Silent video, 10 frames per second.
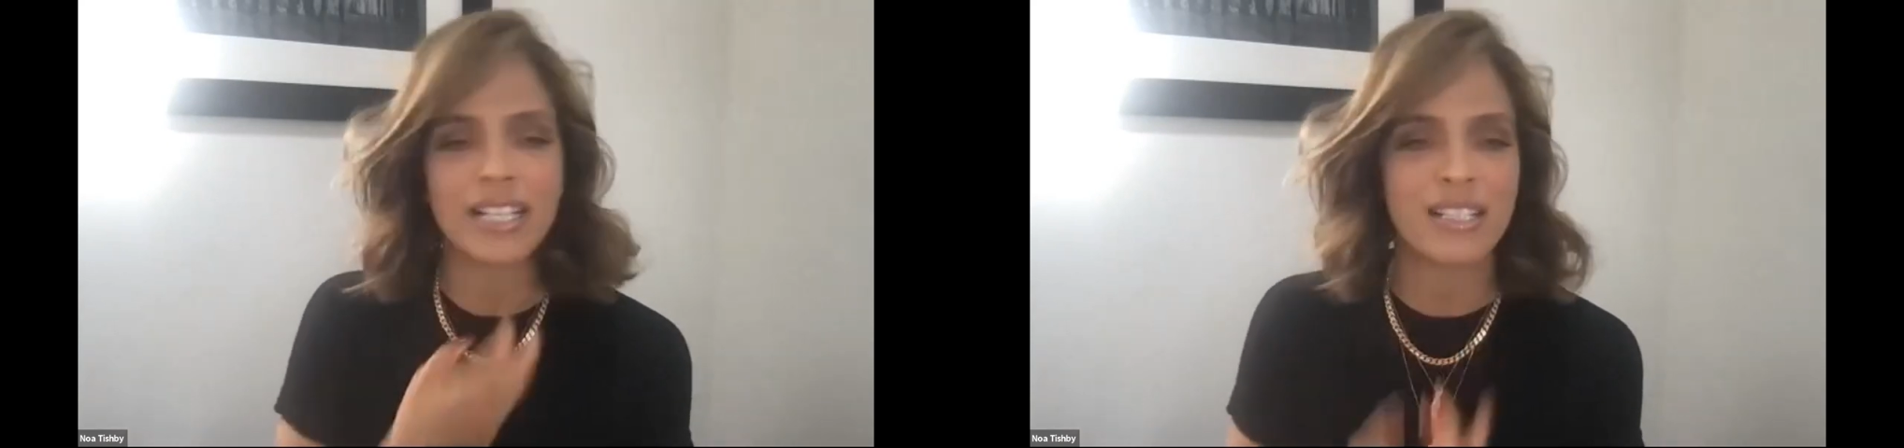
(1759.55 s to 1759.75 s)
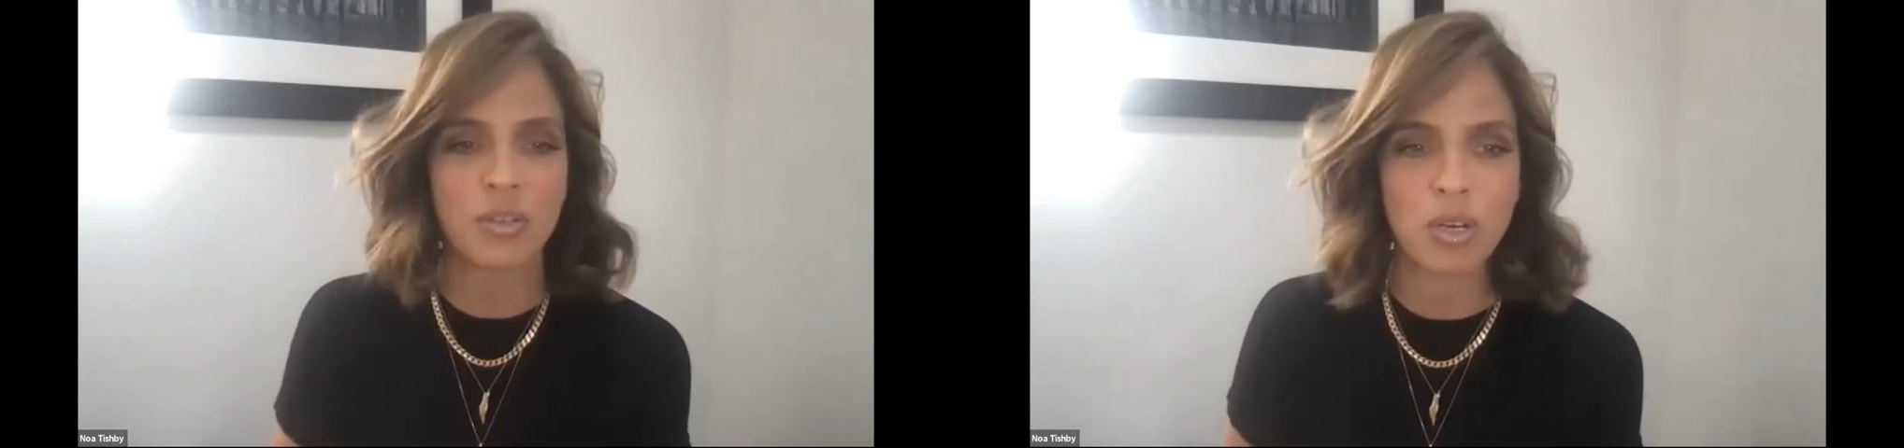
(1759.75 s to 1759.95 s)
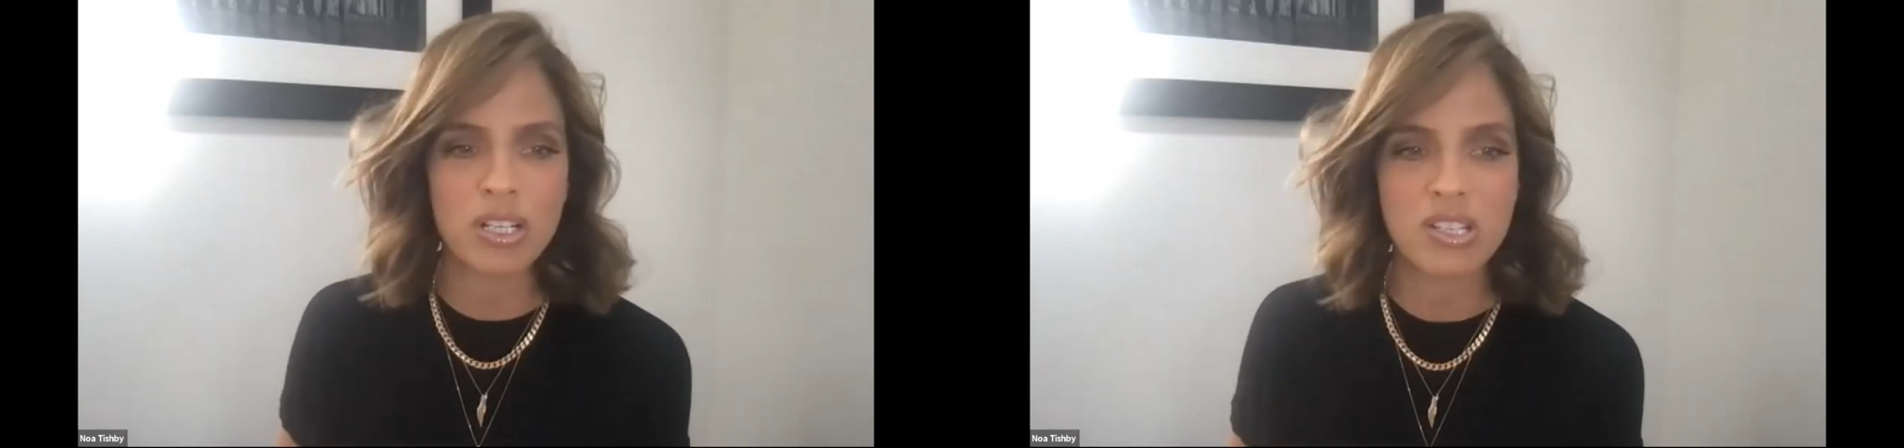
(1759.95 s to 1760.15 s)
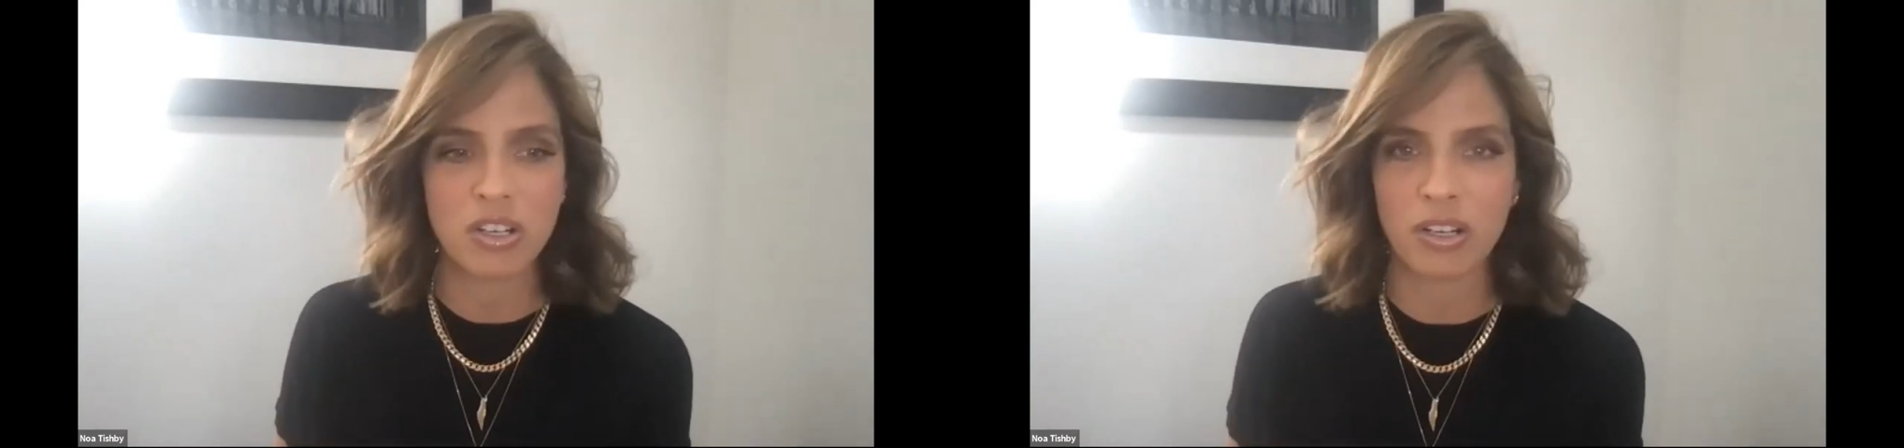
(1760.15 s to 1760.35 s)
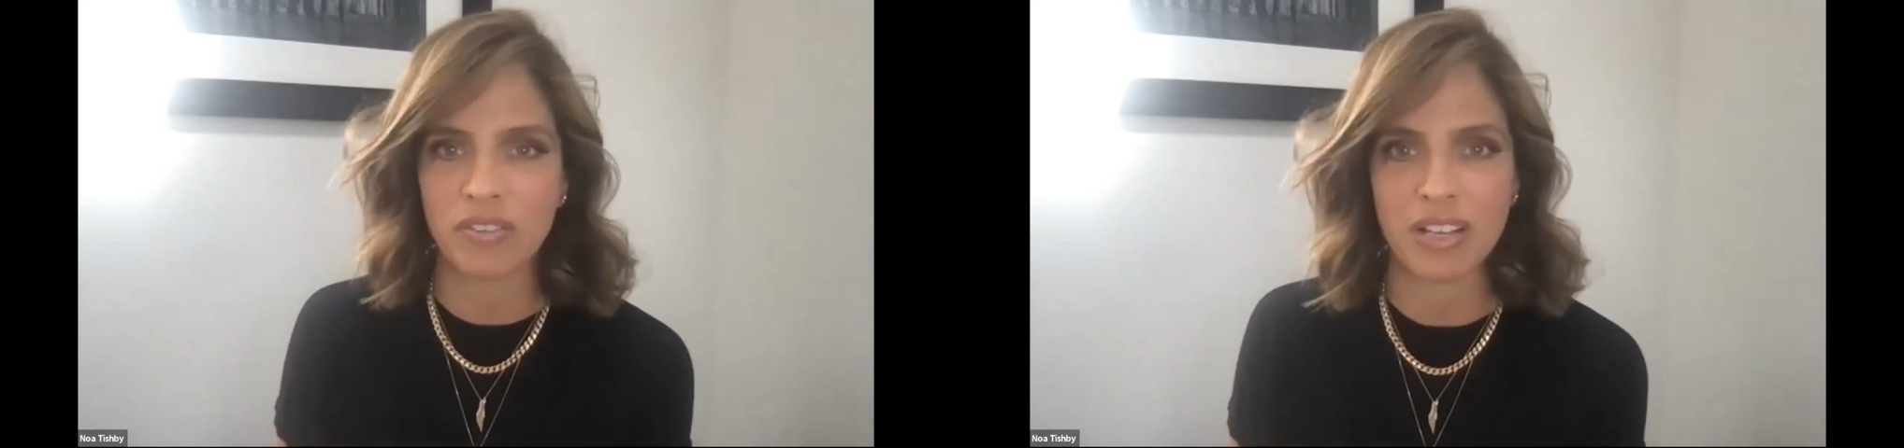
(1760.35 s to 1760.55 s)
I didn't want a
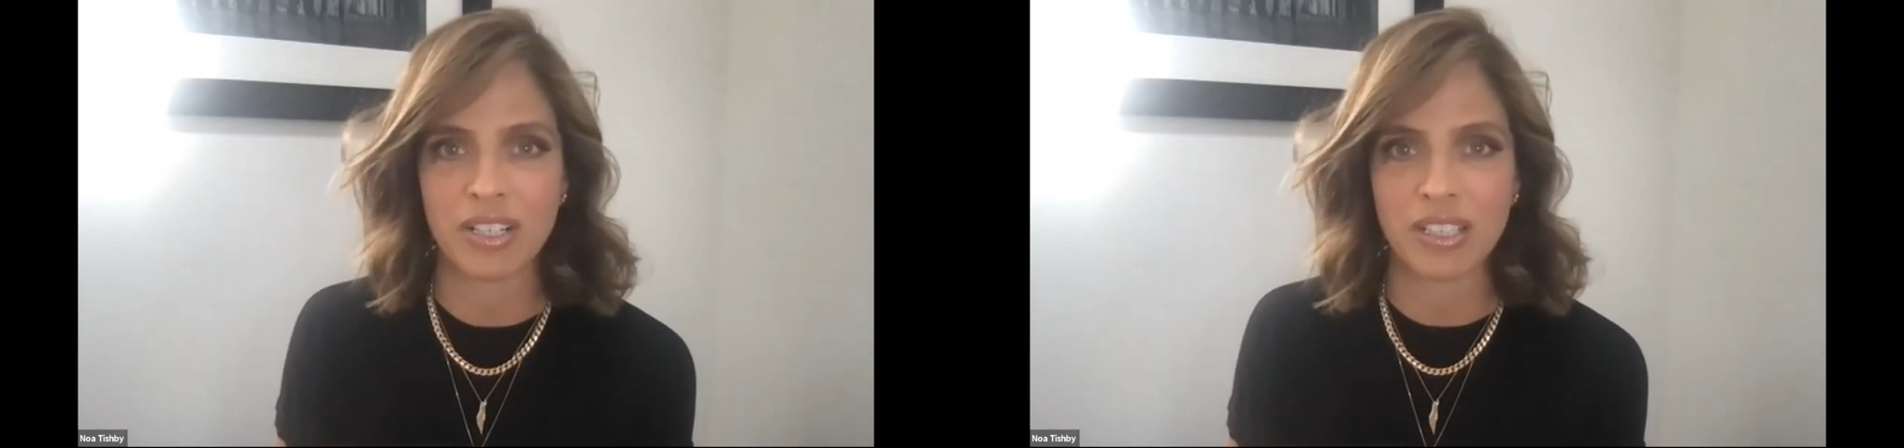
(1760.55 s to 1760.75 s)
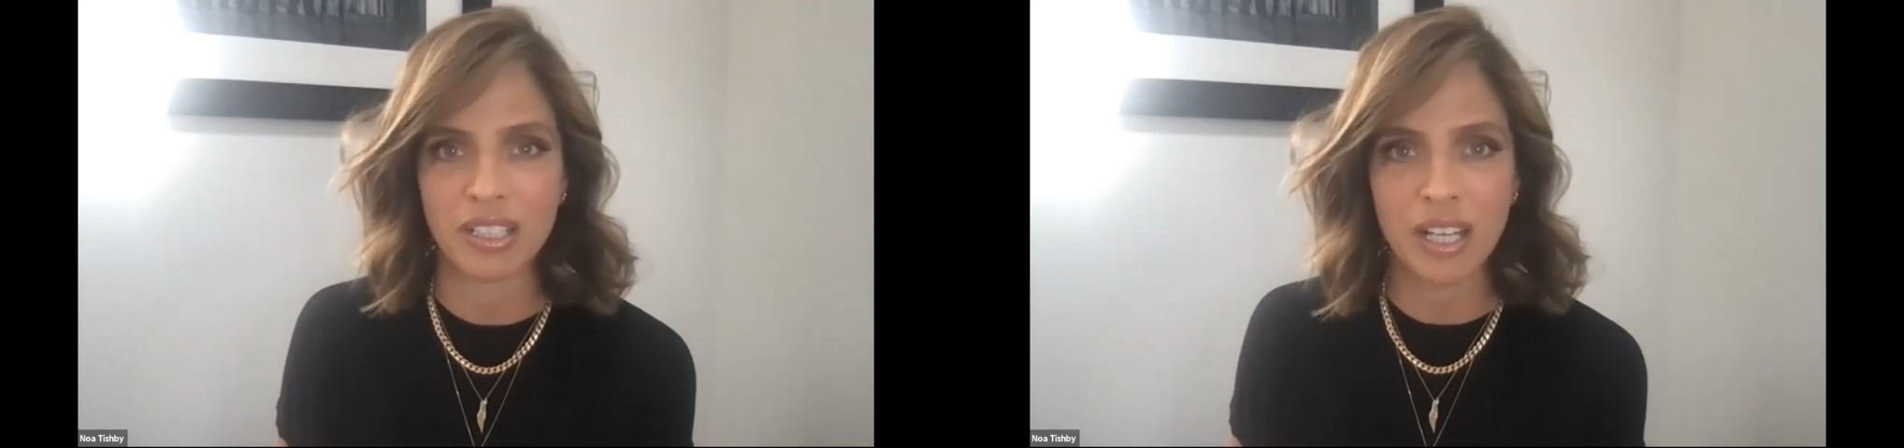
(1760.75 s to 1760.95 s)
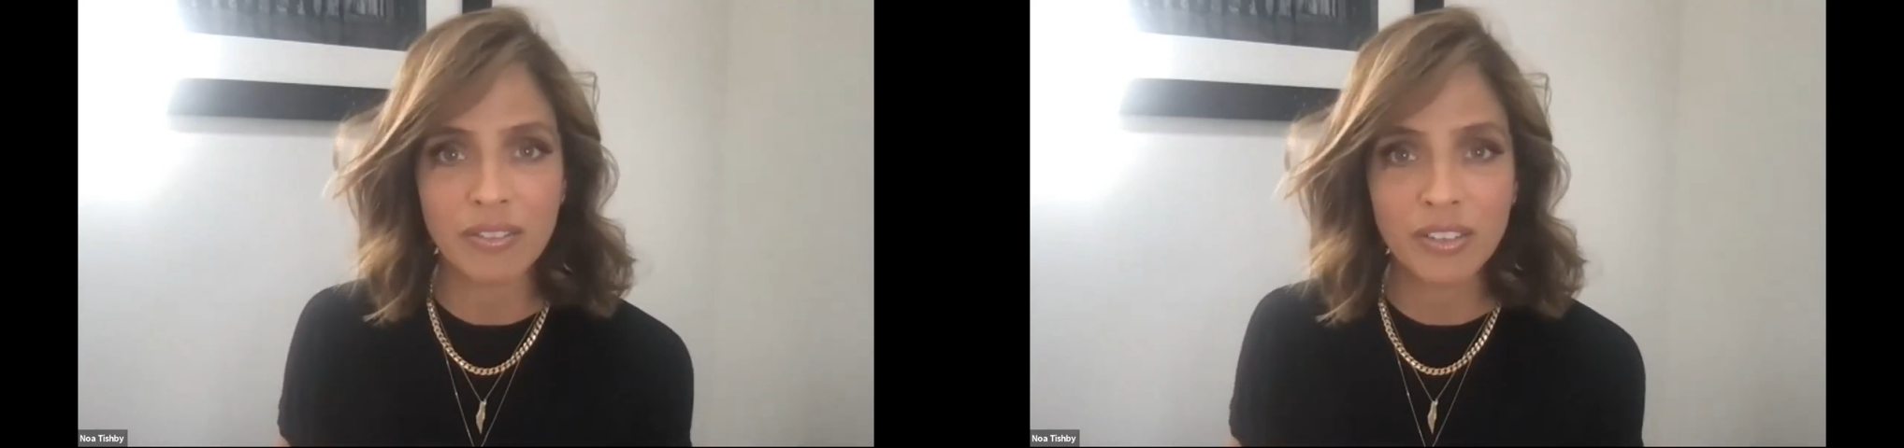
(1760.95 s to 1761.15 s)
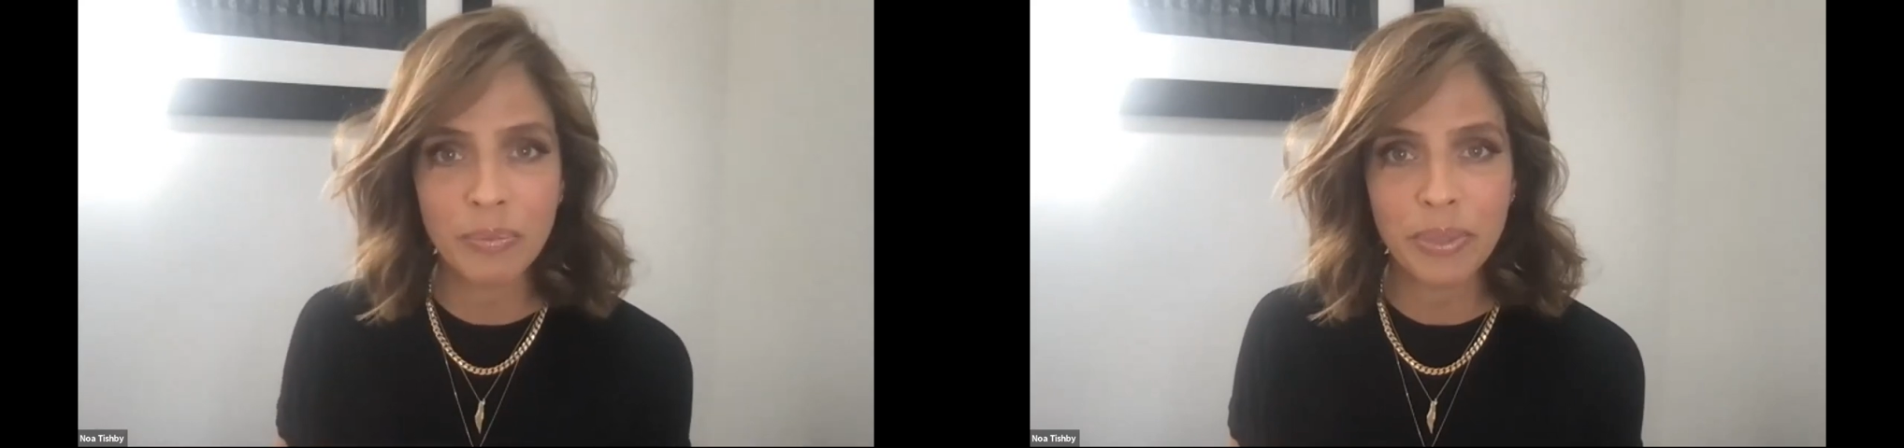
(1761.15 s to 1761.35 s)
Star of David on the cover